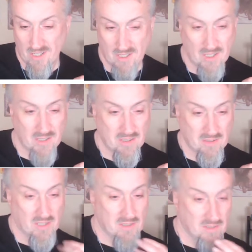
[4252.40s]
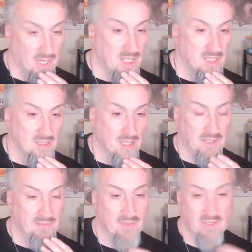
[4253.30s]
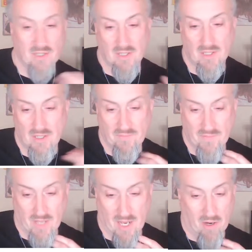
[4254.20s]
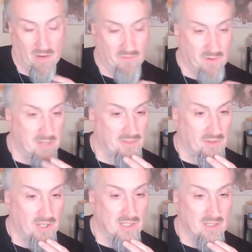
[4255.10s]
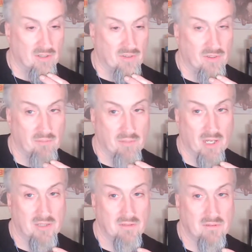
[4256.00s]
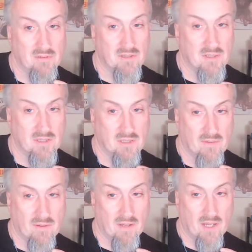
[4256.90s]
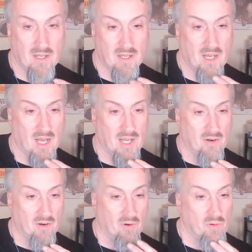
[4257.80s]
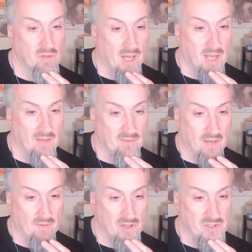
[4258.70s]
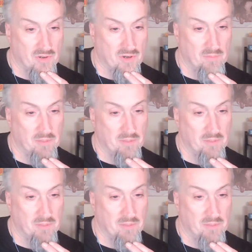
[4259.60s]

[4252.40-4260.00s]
well, yeah. I mean, I'm all for mental health, but I don't know. I've also heard